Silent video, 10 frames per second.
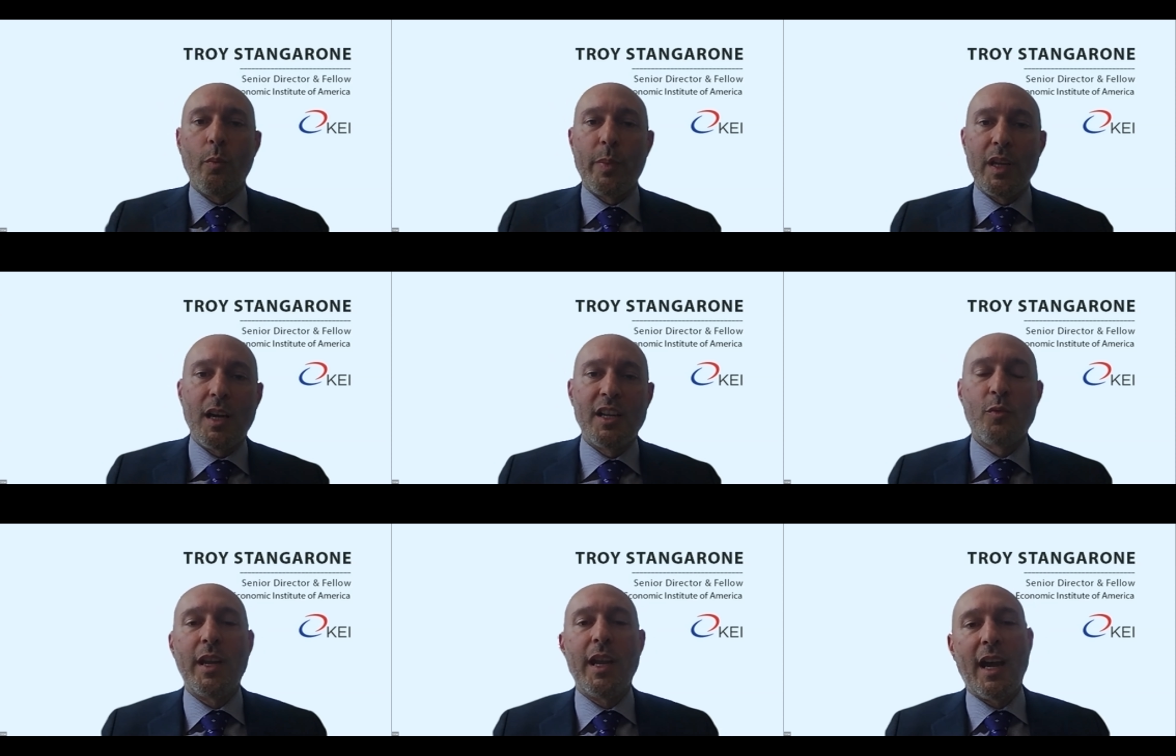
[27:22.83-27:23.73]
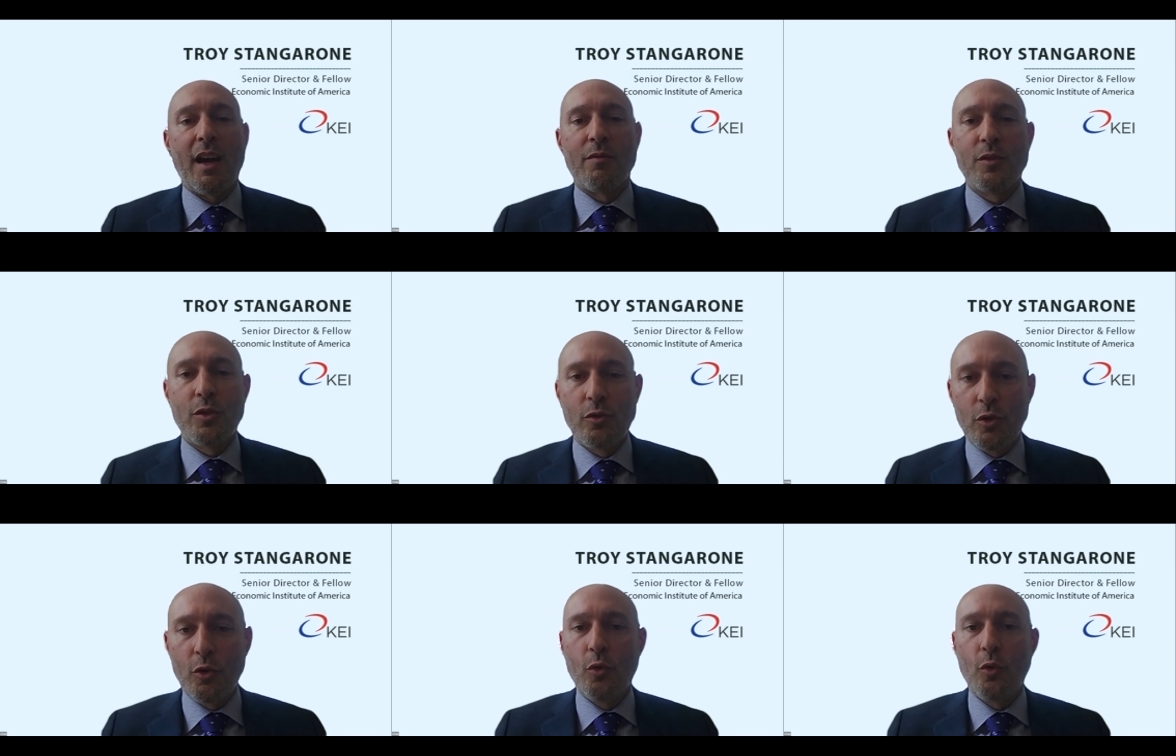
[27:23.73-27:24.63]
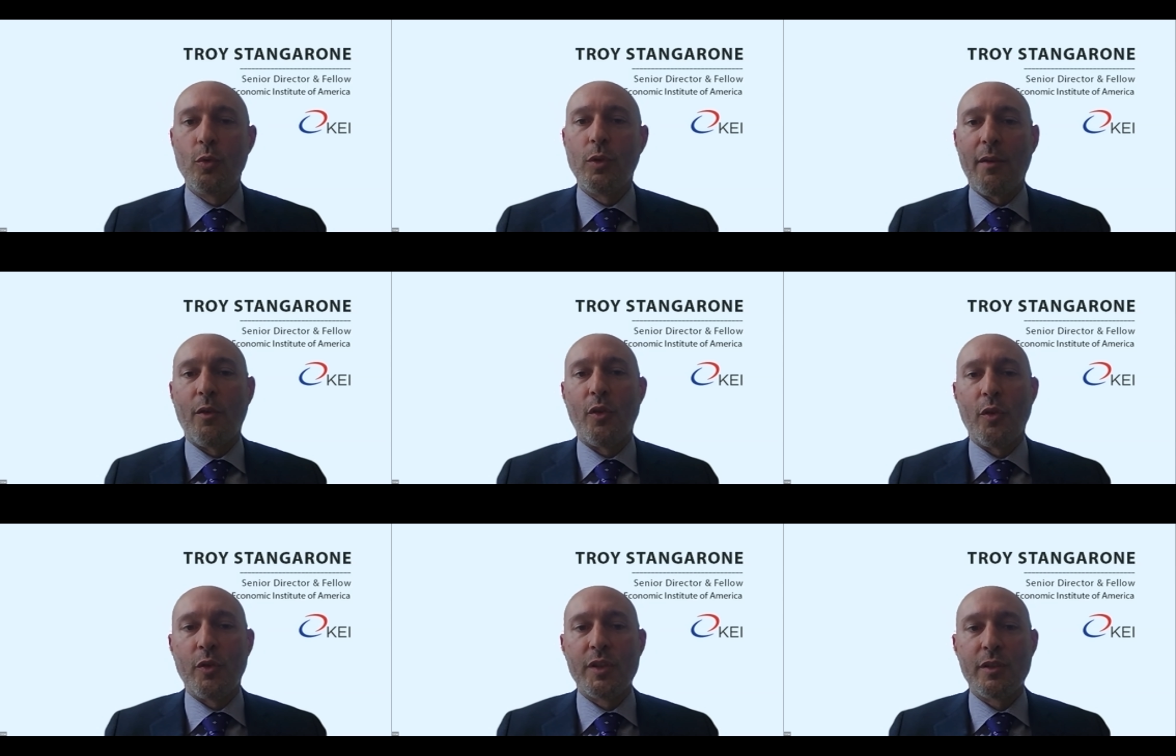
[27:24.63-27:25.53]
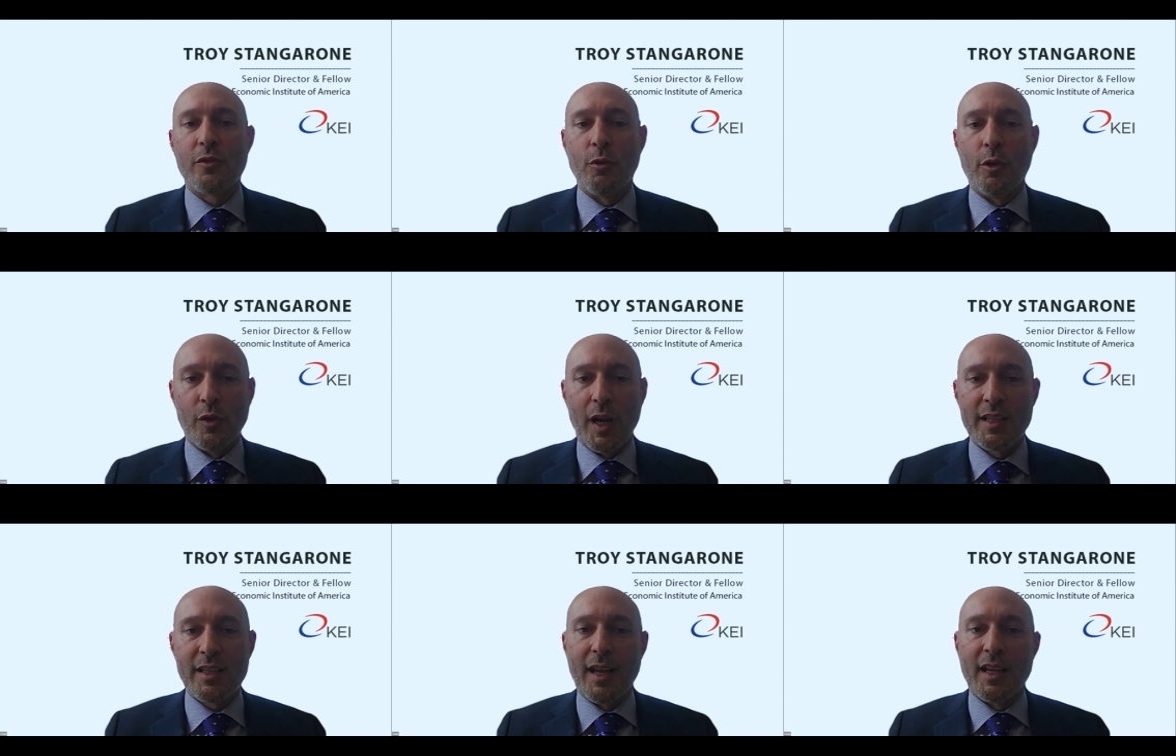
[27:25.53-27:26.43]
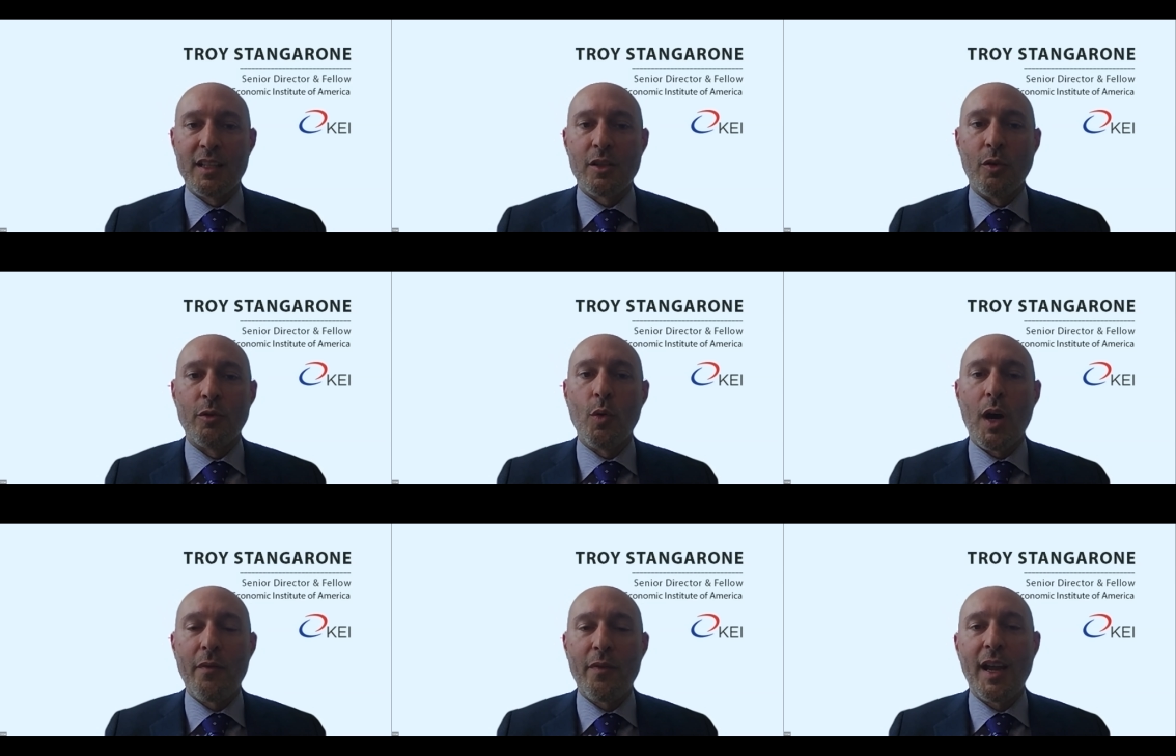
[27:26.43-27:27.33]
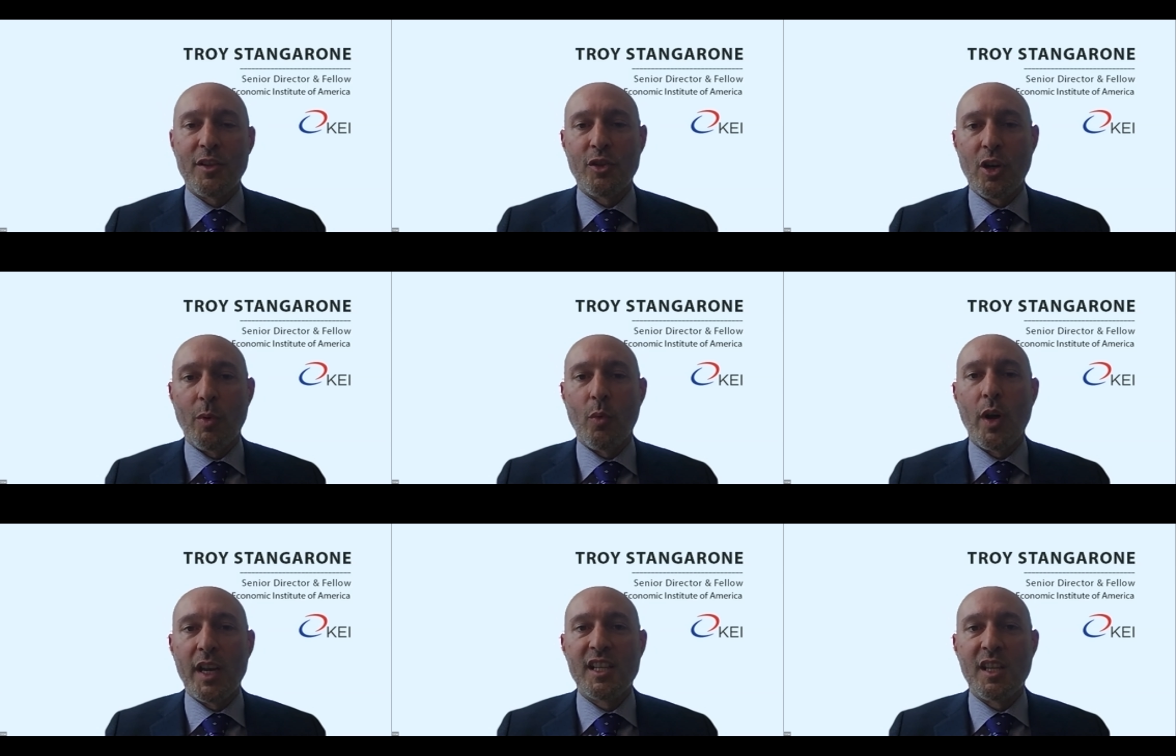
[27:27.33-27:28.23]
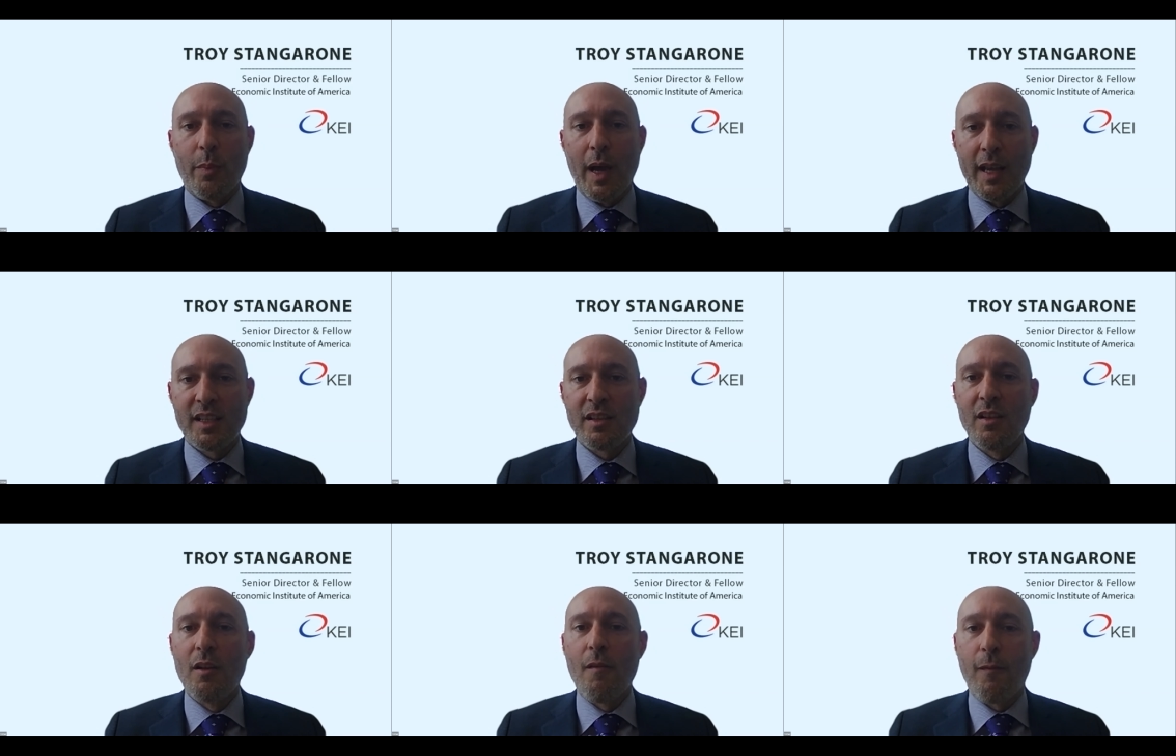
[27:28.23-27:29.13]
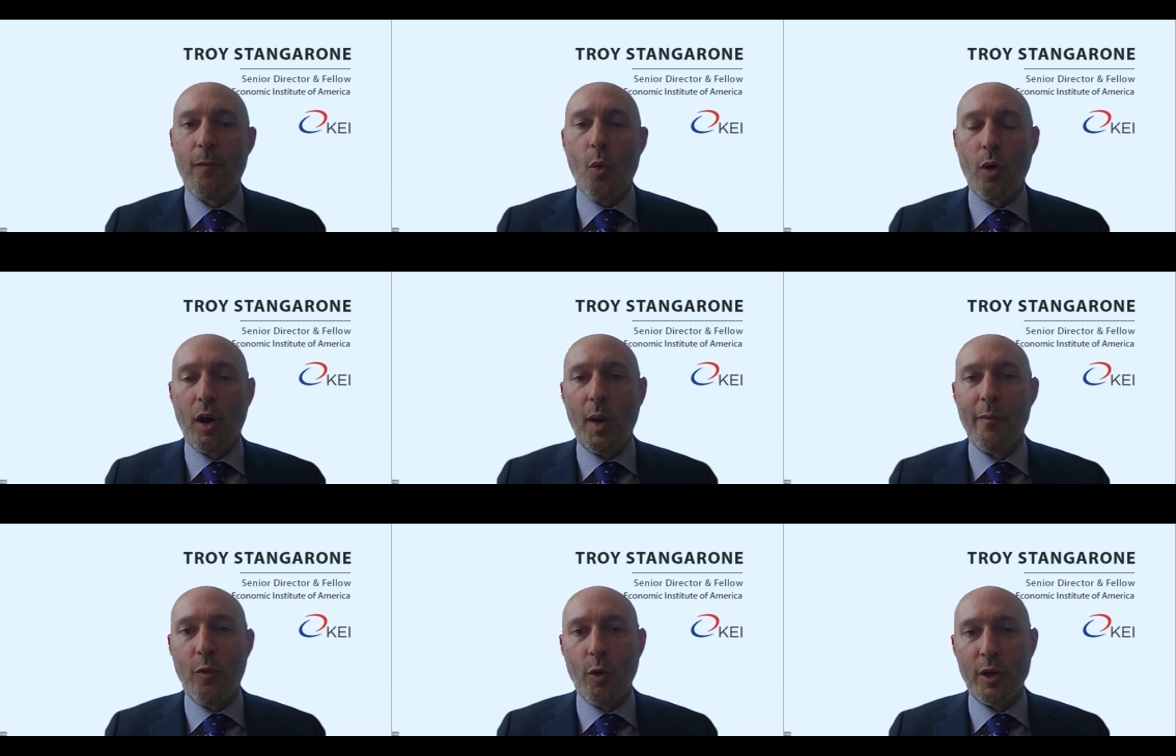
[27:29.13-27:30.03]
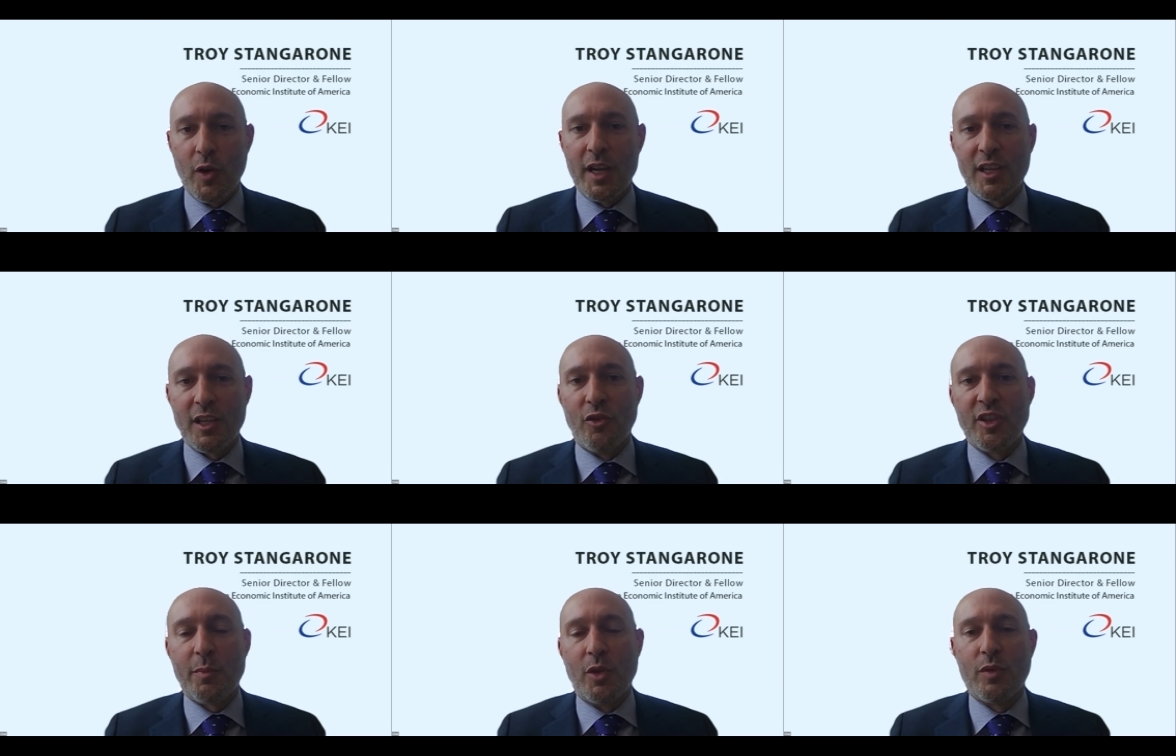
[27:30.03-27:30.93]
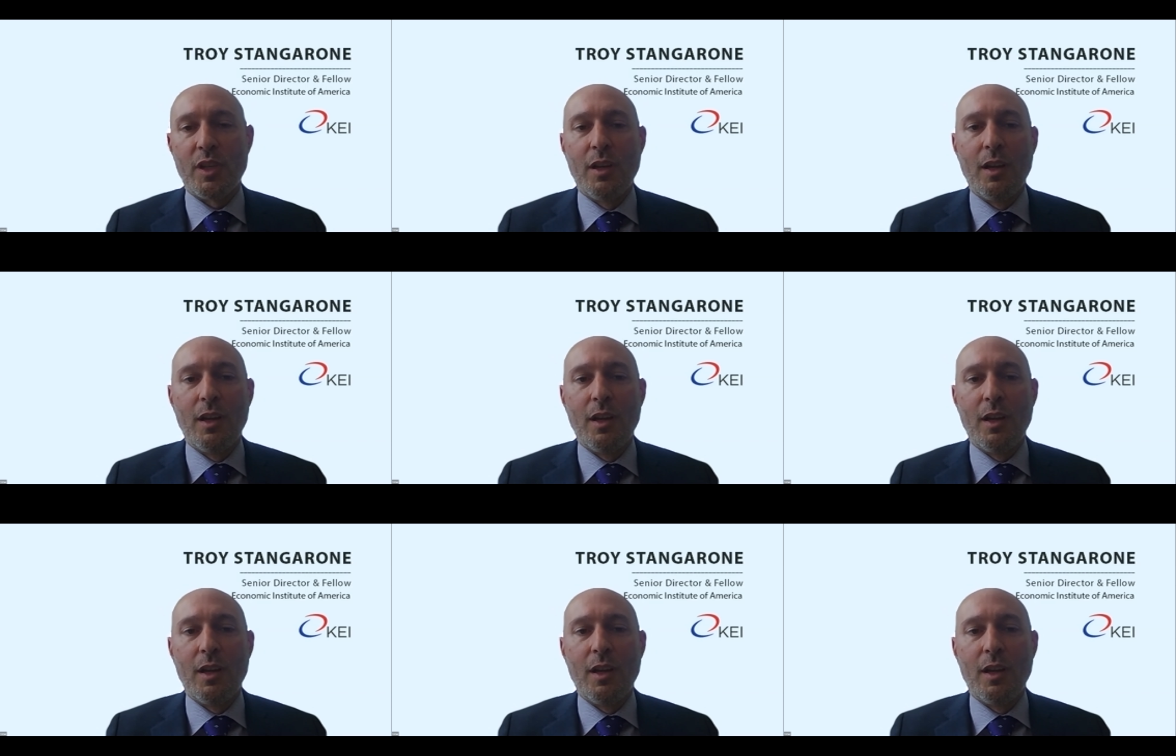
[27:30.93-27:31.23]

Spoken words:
because we have two levels to address things, you often have to determine what is the best forum for addressing your dispute.